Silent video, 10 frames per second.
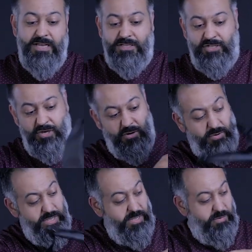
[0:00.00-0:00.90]

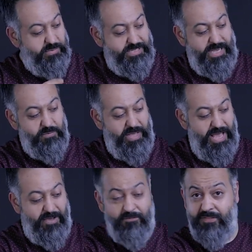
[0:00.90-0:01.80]
So we said we
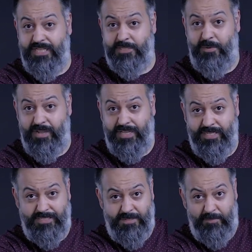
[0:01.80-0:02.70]
have this
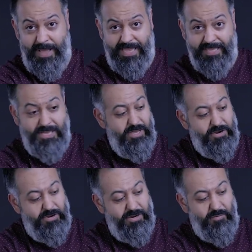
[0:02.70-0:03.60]
pocket back here.